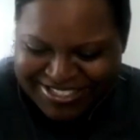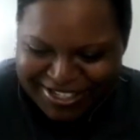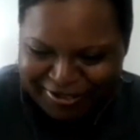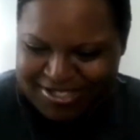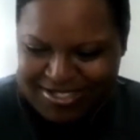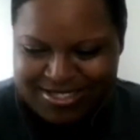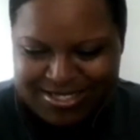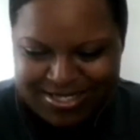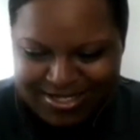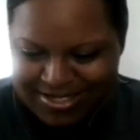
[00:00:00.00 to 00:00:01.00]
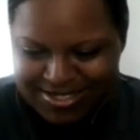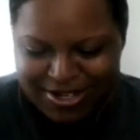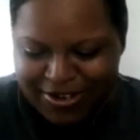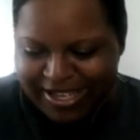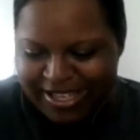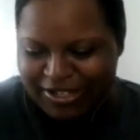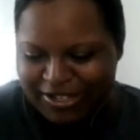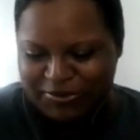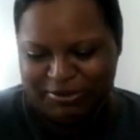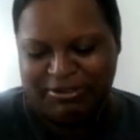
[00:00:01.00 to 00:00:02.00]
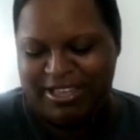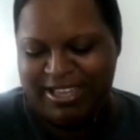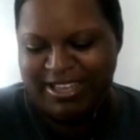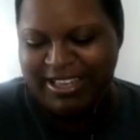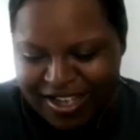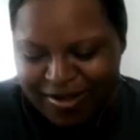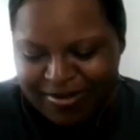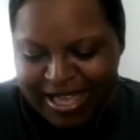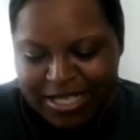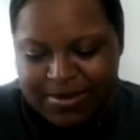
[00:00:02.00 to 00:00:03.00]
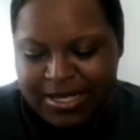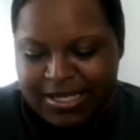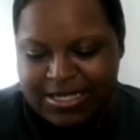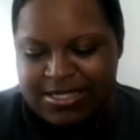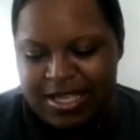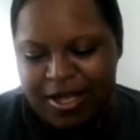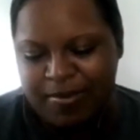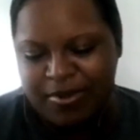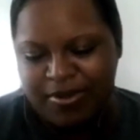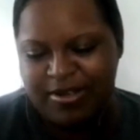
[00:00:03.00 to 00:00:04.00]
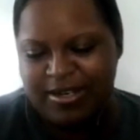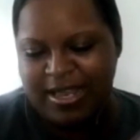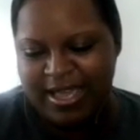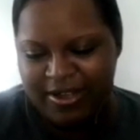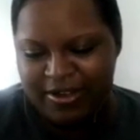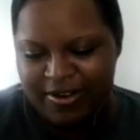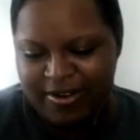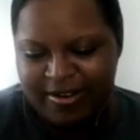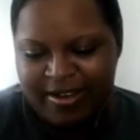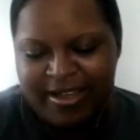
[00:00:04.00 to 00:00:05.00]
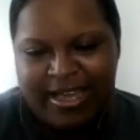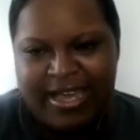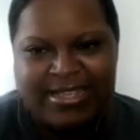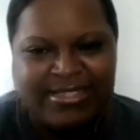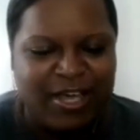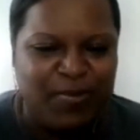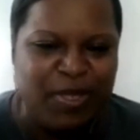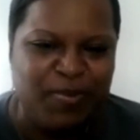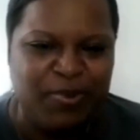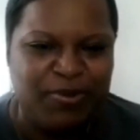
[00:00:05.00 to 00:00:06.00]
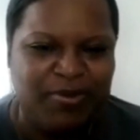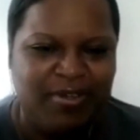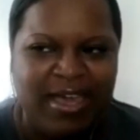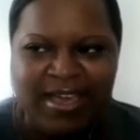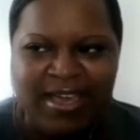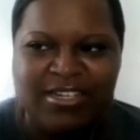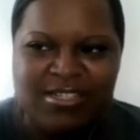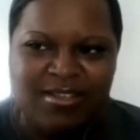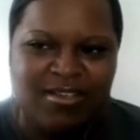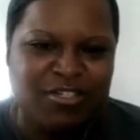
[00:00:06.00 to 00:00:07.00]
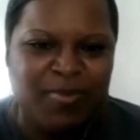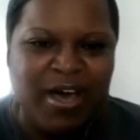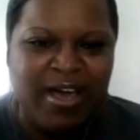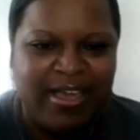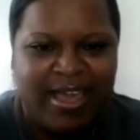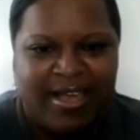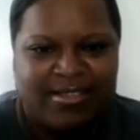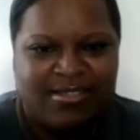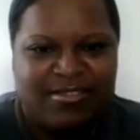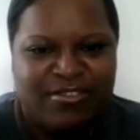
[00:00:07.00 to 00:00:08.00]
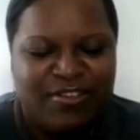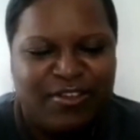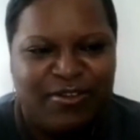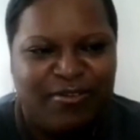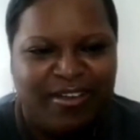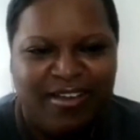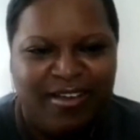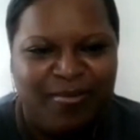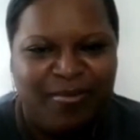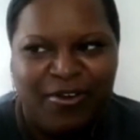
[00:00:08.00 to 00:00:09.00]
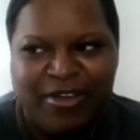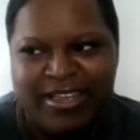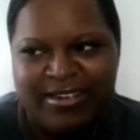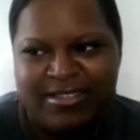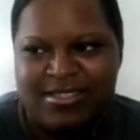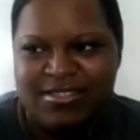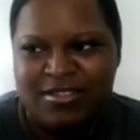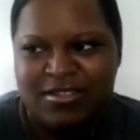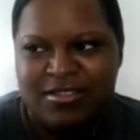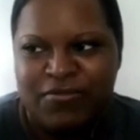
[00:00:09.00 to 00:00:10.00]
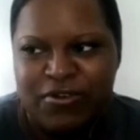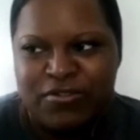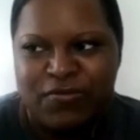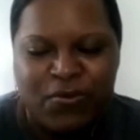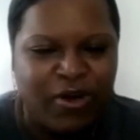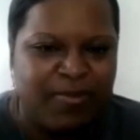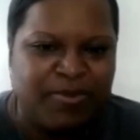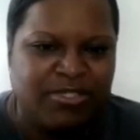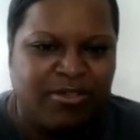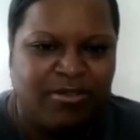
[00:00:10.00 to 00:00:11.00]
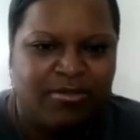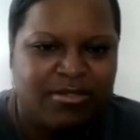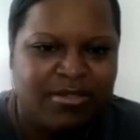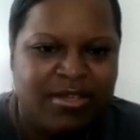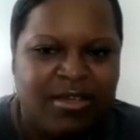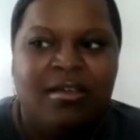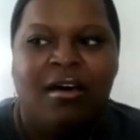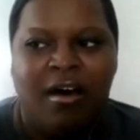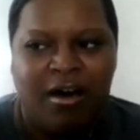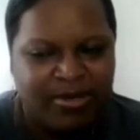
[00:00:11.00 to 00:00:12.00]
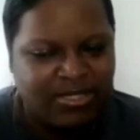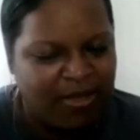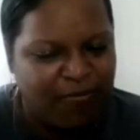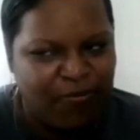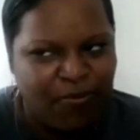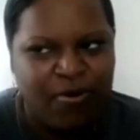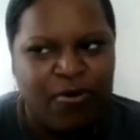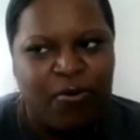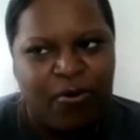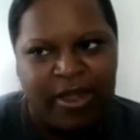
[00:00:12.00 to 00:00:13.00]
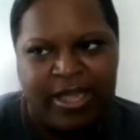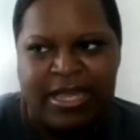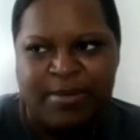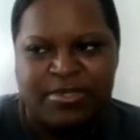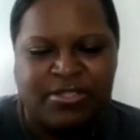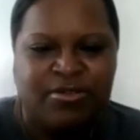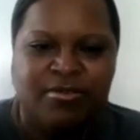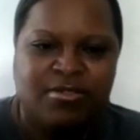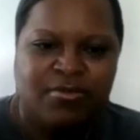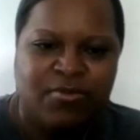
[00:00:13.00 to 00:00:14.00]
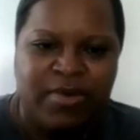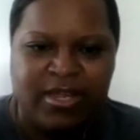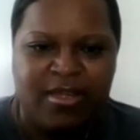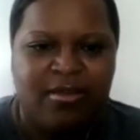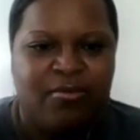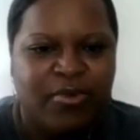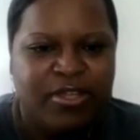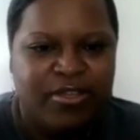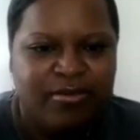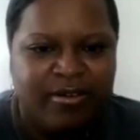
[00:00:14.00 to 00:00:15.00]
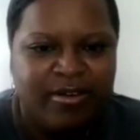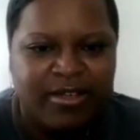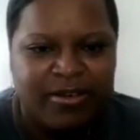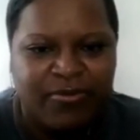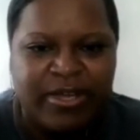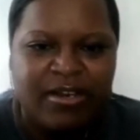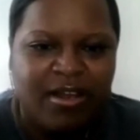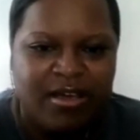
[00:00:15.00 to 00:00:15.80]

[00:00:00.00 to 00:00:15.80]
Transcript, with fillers: So just go ahead and do it, okay? Last but not least, upload an Anchor and then tell people, hey, I just launched a podcast. You know, go ahead and listen to the first 4 episodes. Always have 4 or 8 episodes ready when you are getting ready to